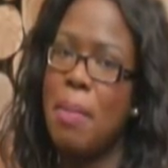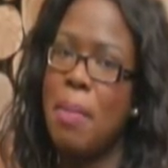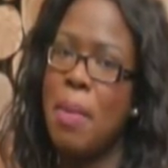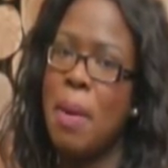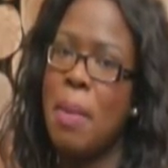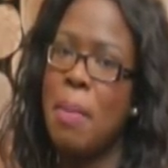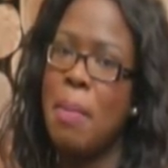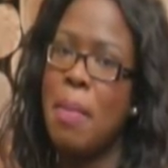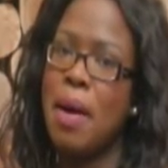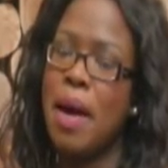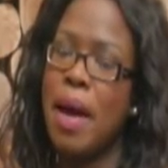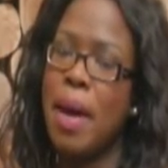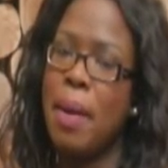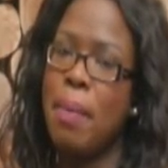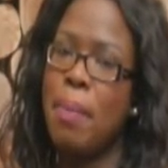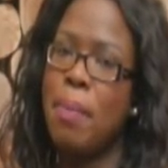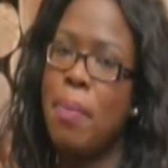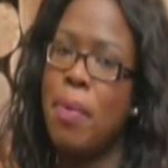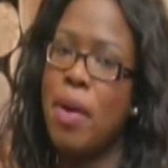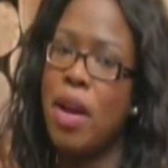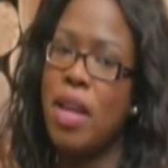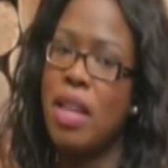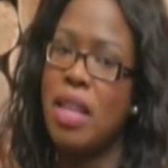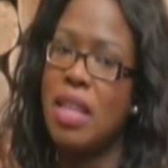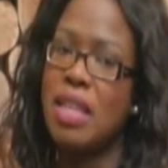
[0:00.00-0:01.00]
My
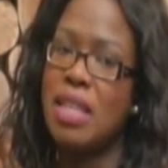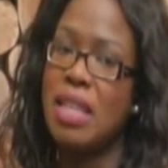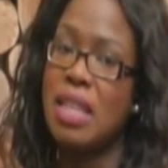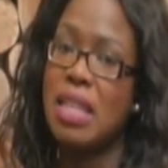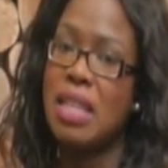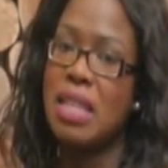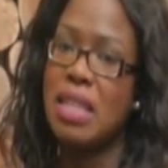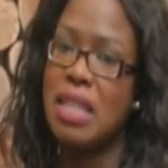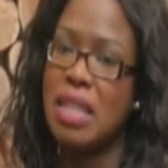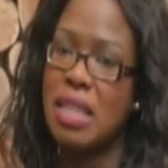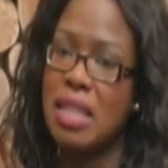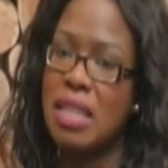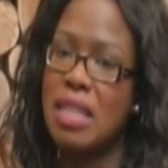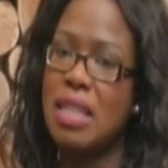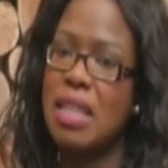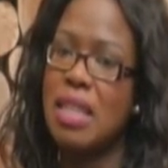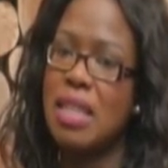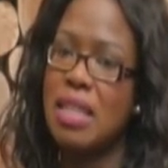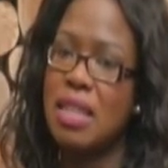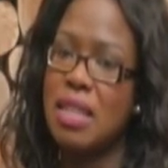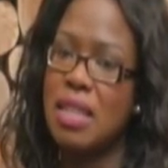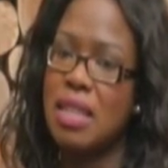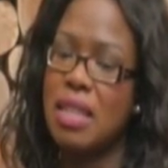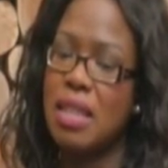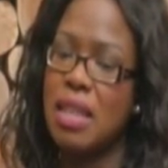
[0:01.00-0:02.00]
brothers and
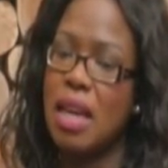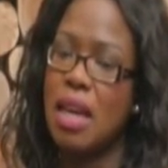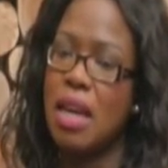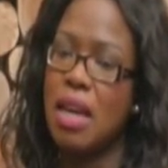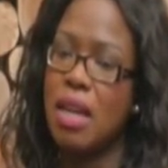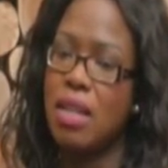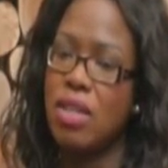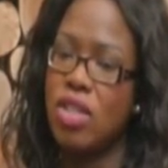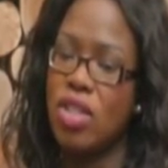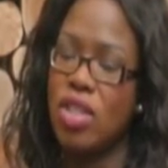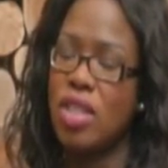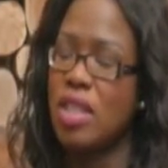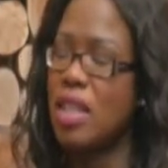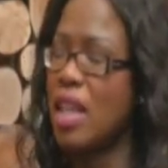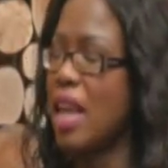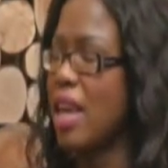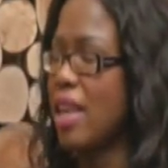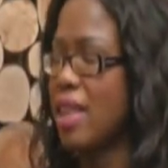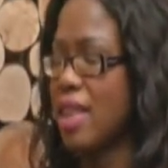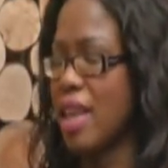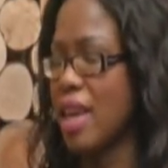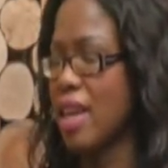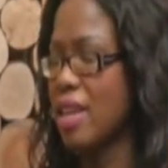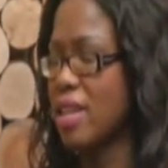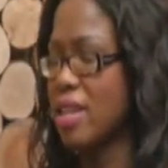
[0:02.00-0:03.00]
sisters are just
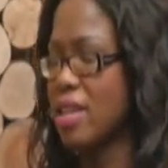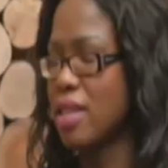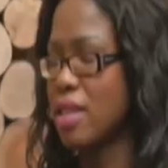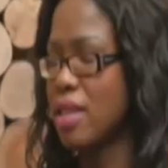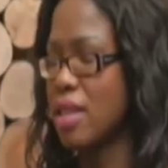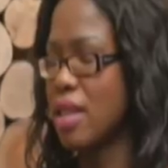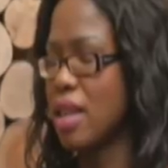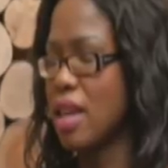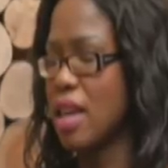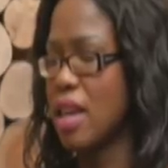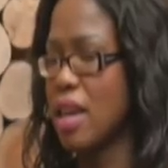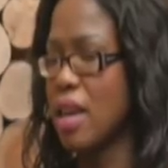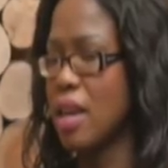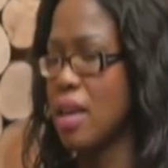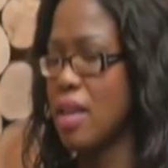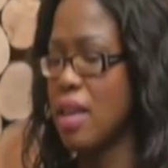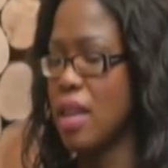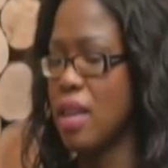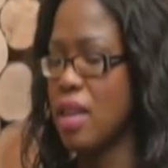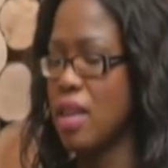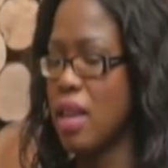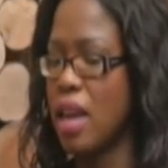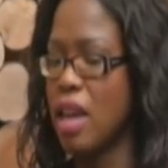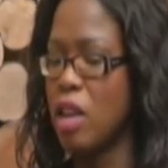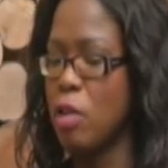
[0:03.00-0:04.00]
like that.
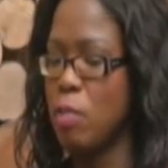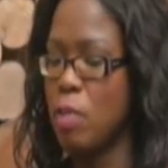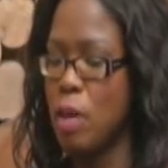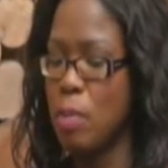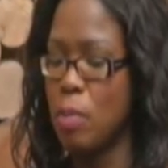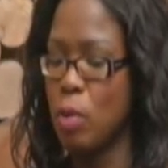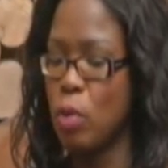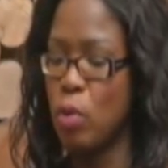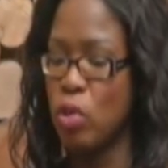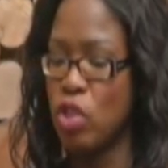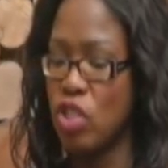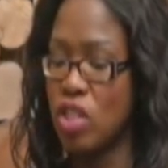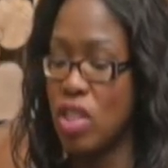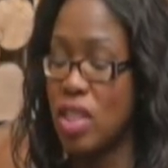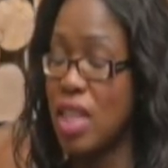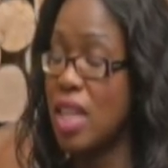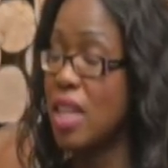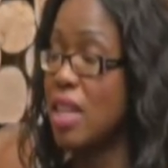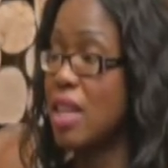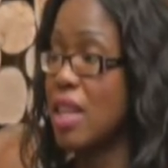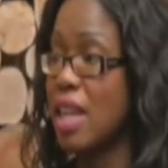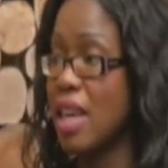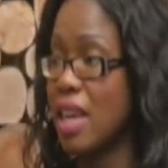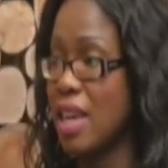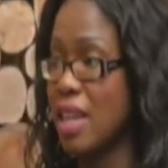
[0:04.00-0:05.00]
They're the kind of people who just tell
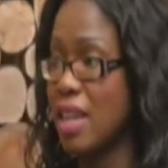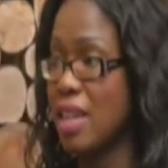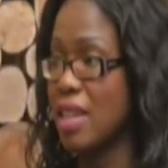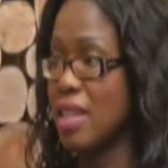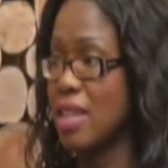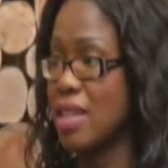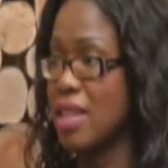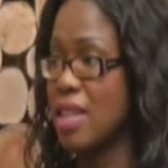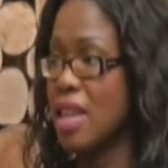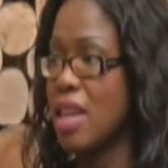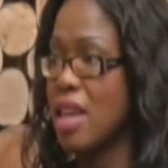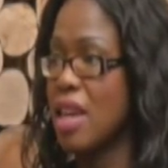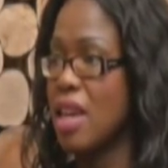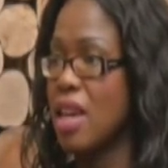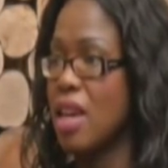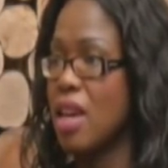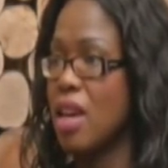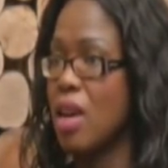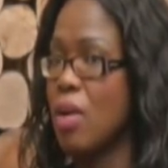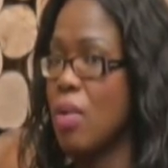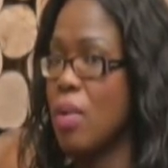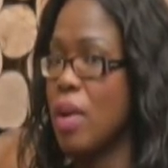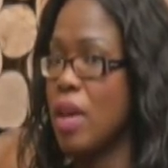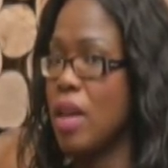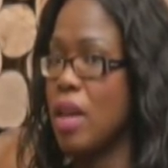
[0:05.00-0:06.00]
it like it is.
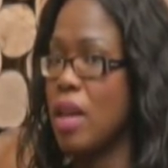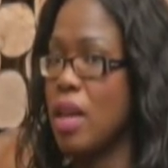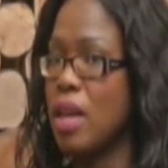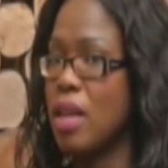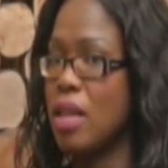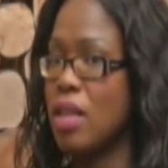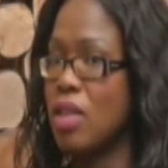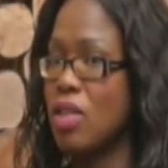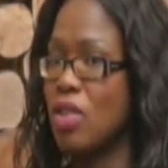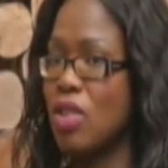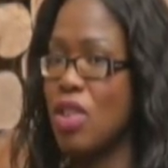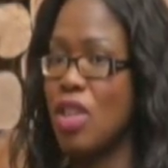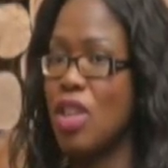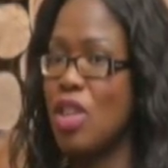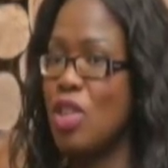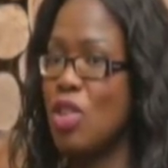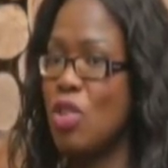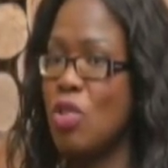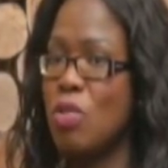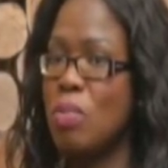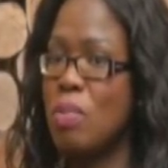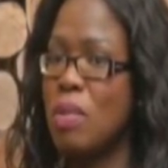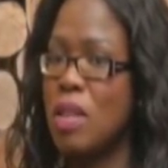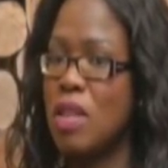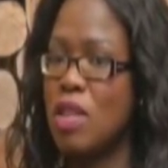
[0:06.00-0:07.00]
We certainly
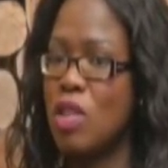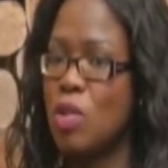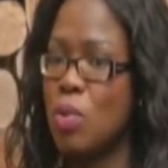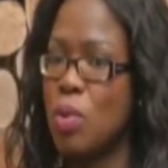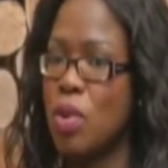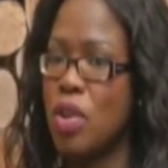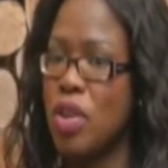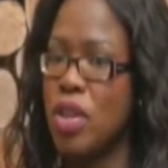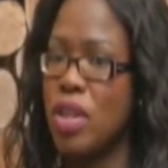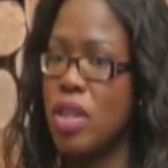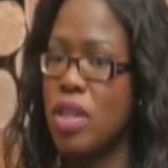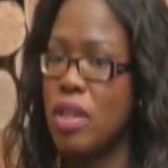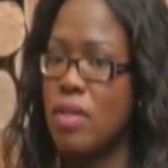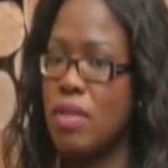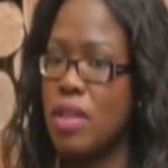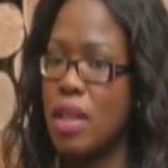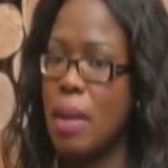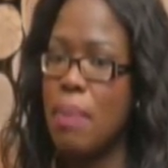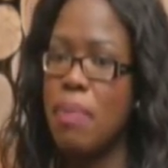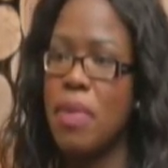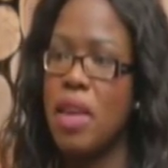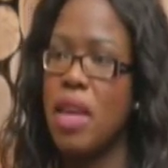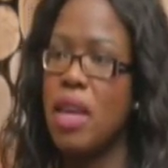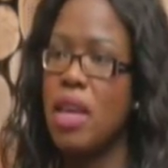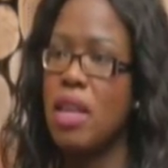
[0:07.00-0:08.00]
don't mince words. If
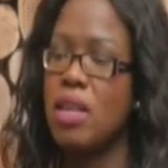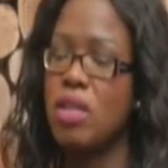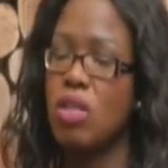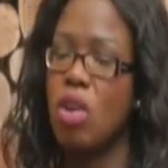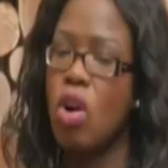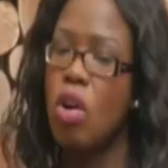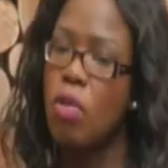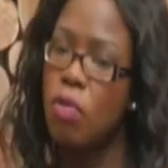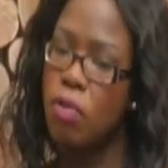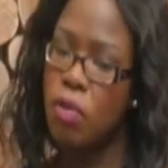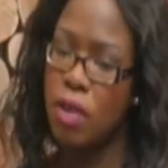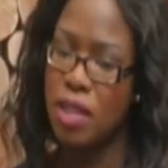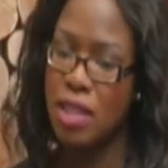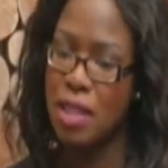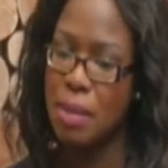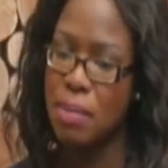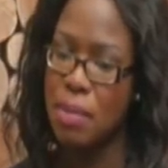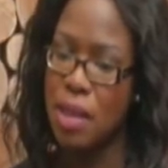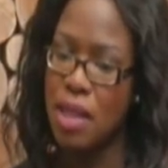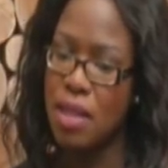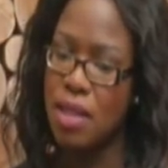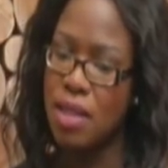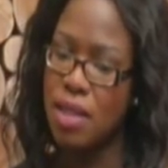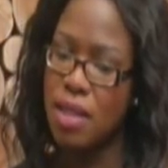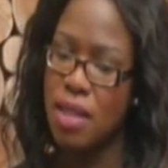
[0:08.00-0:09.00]
something is off, it's
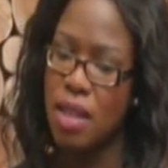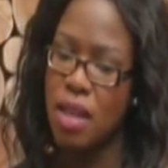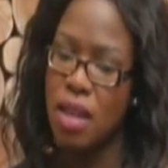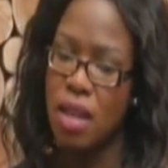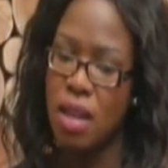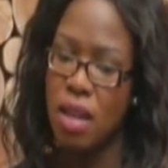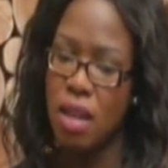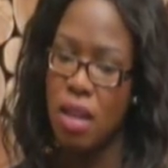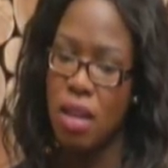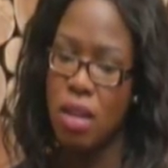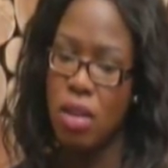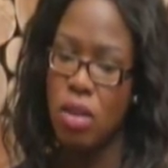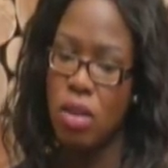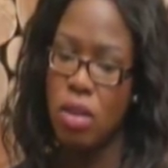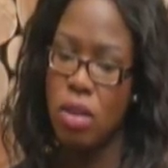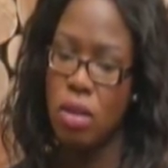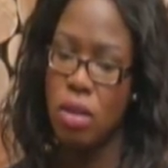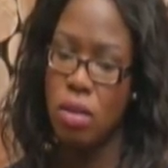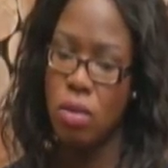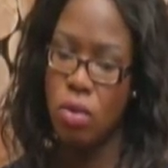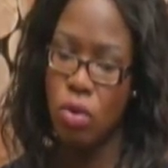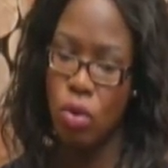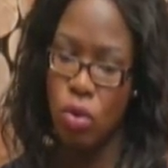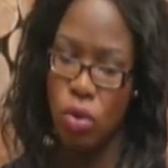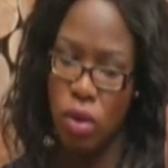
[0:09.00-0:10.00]
amiss,
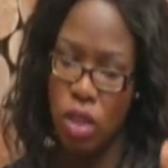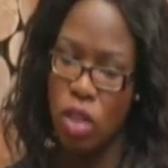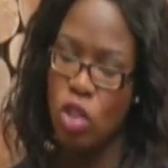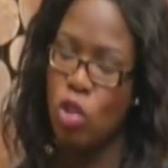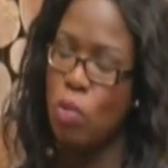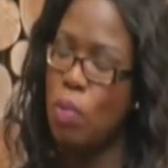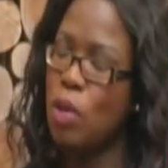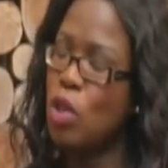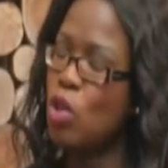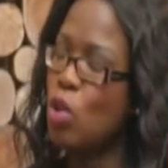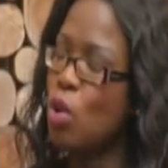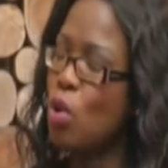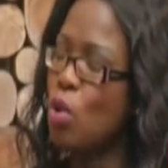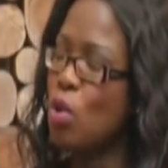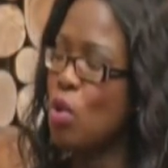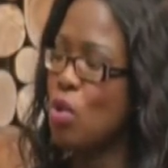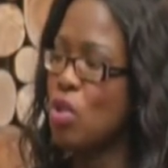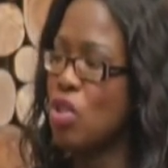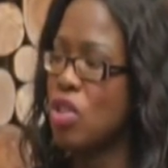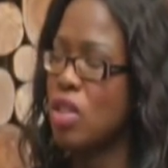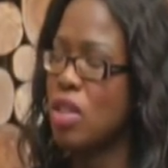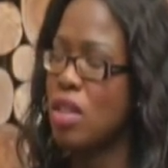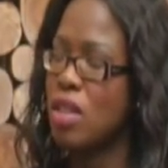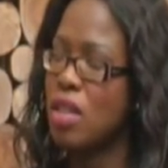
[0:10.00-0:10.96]
you need to be told.